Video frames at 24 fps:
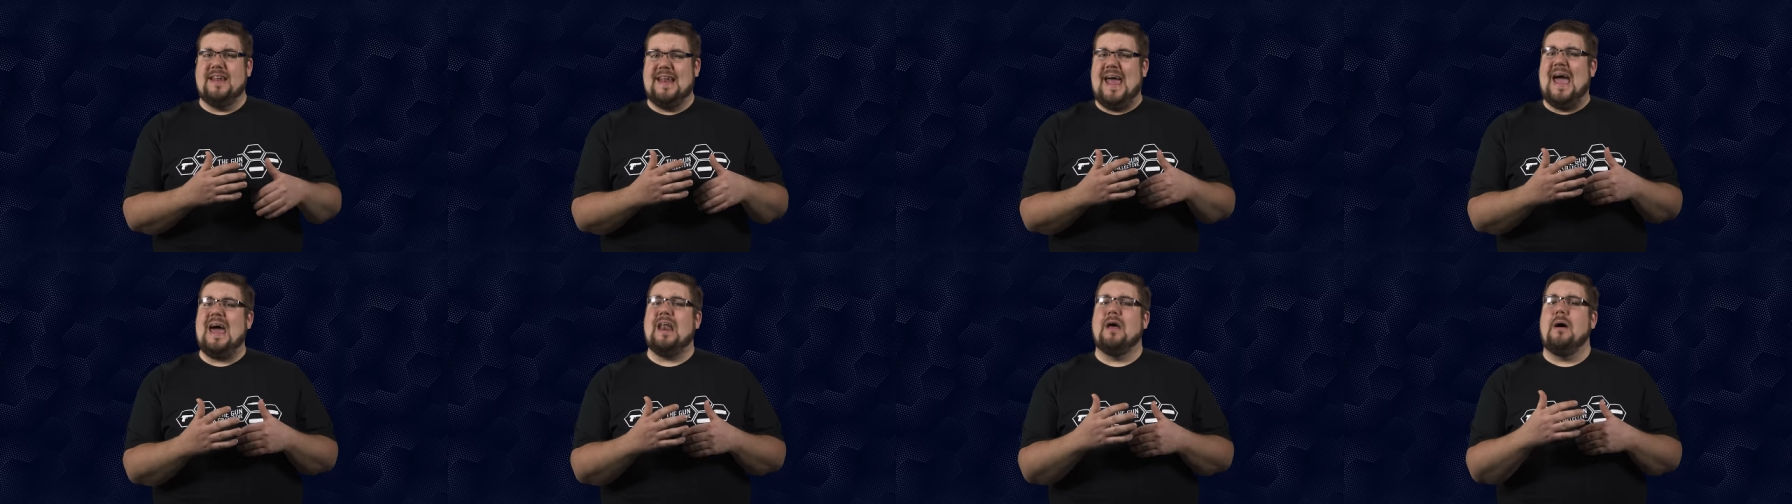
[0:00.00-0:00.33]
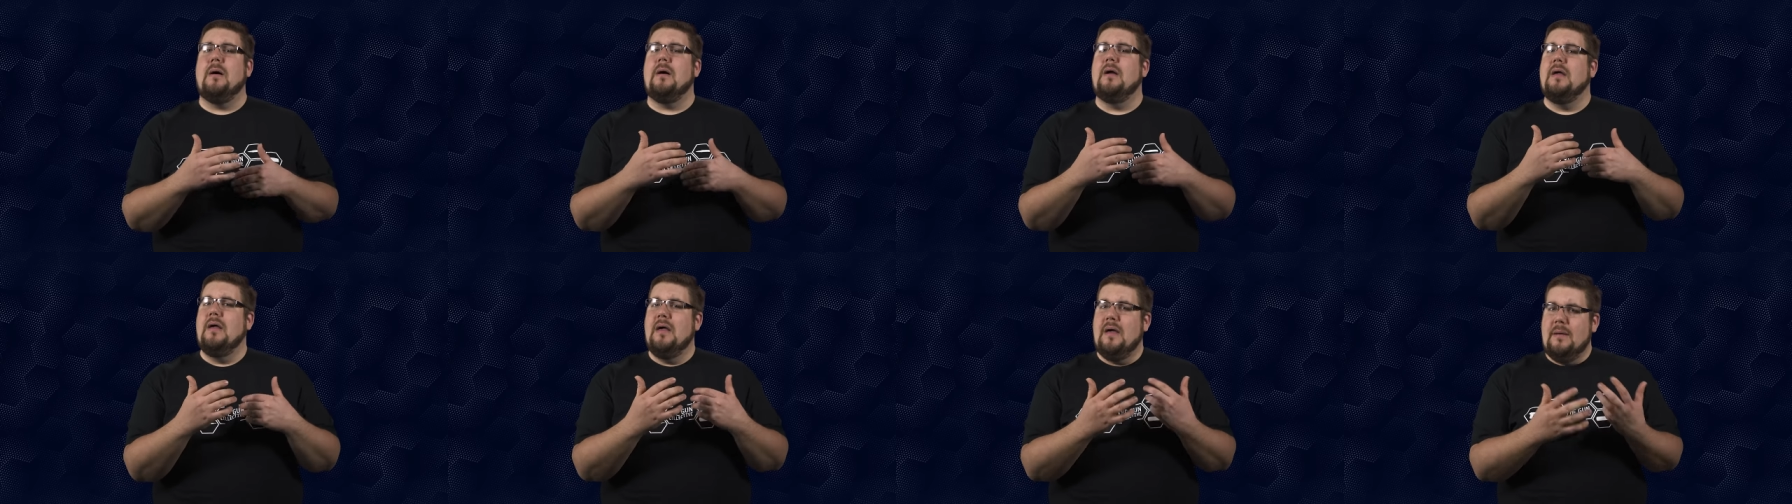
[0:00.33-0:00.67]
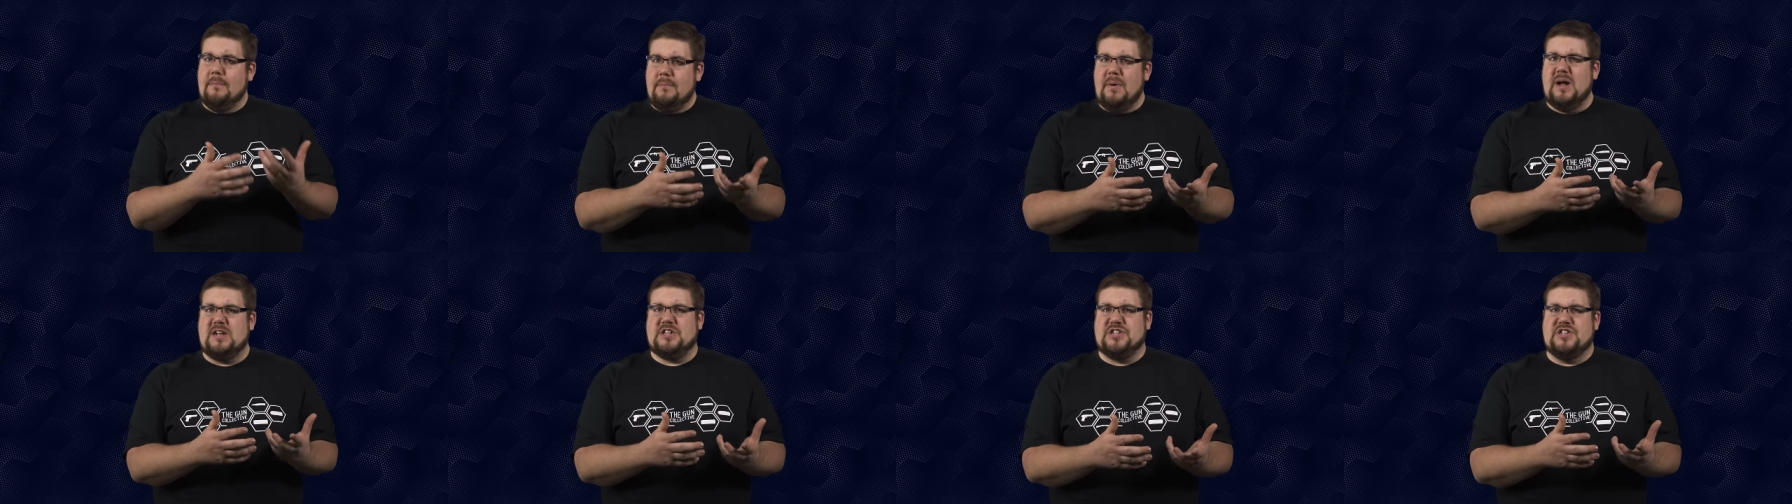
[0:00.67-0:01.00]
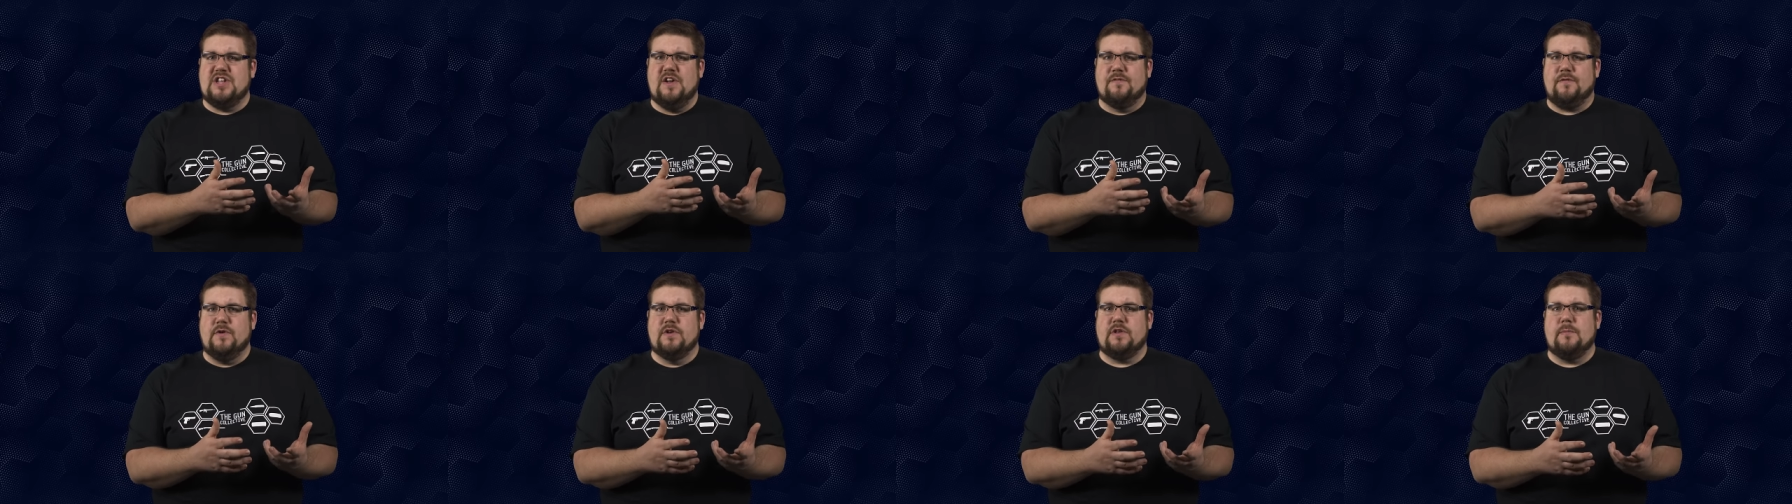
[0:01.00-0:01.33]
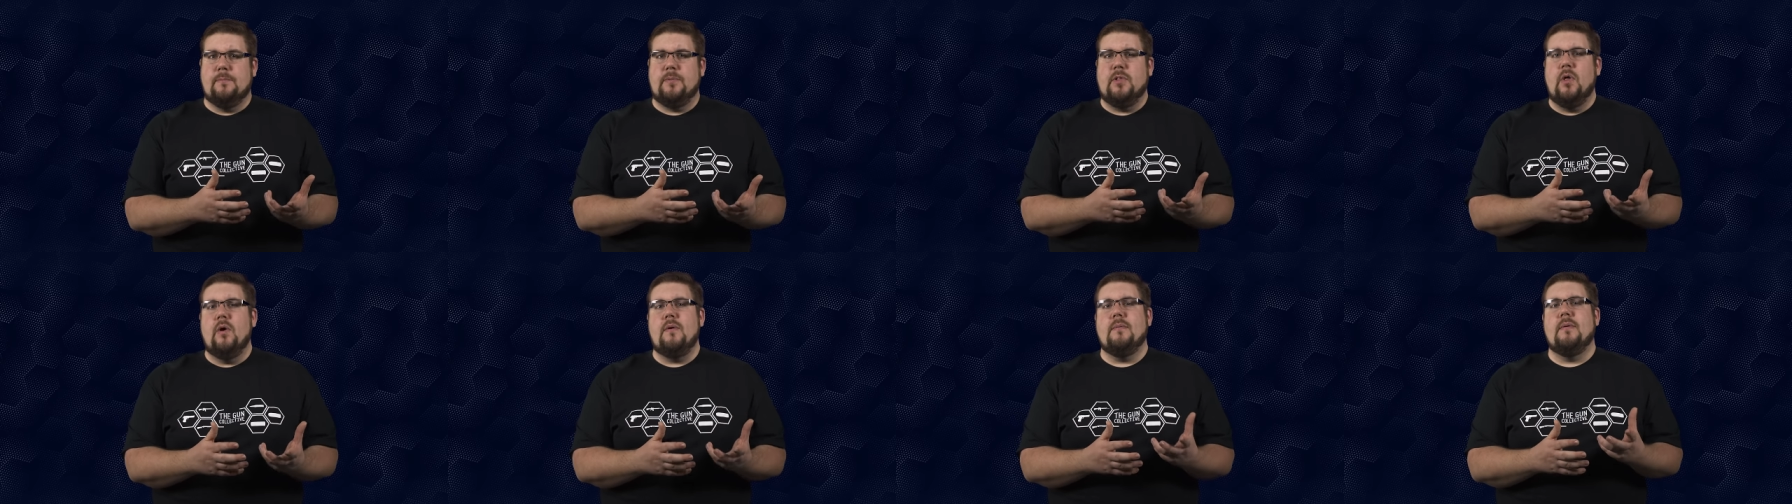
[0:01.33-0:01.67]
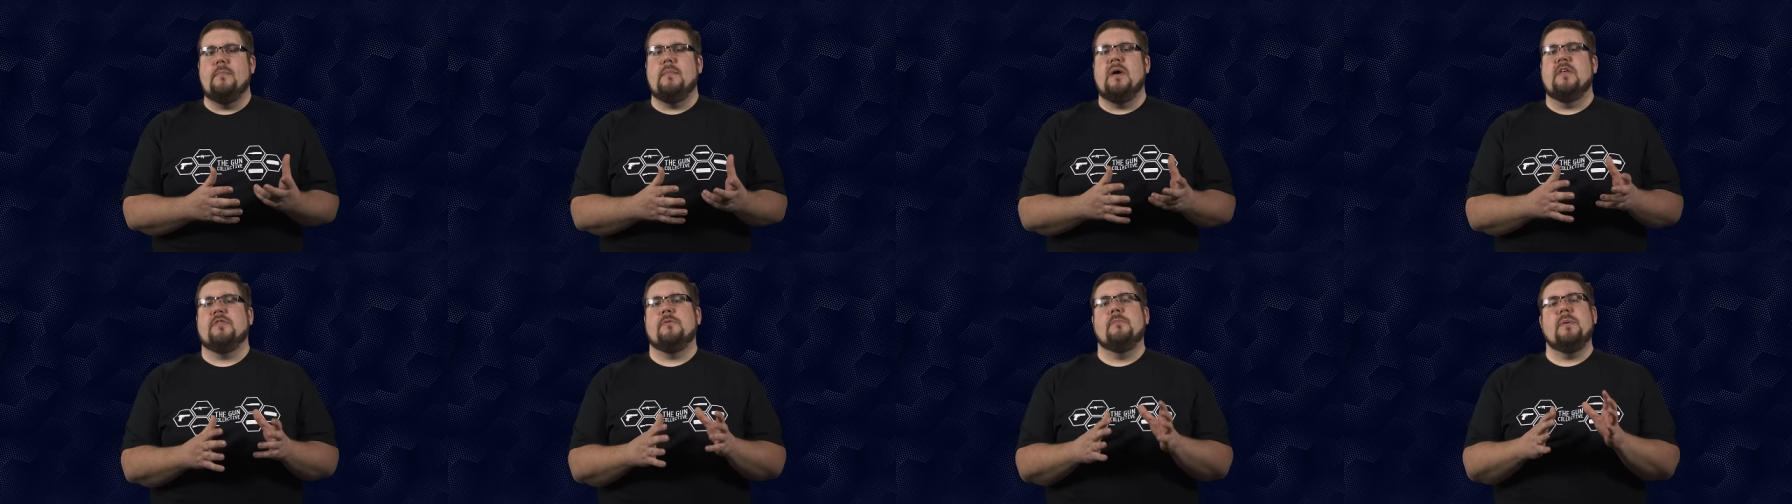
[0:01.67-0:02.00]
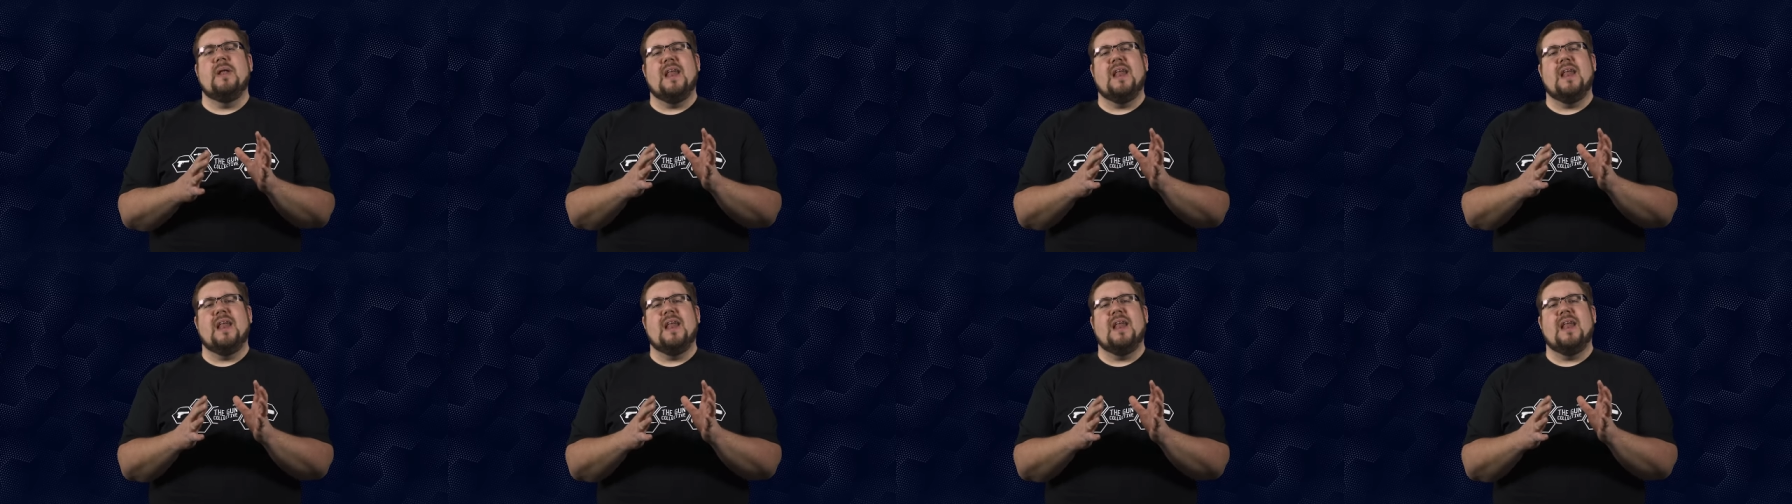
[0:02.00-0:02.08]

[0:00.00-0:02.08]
and had a much different deployment method,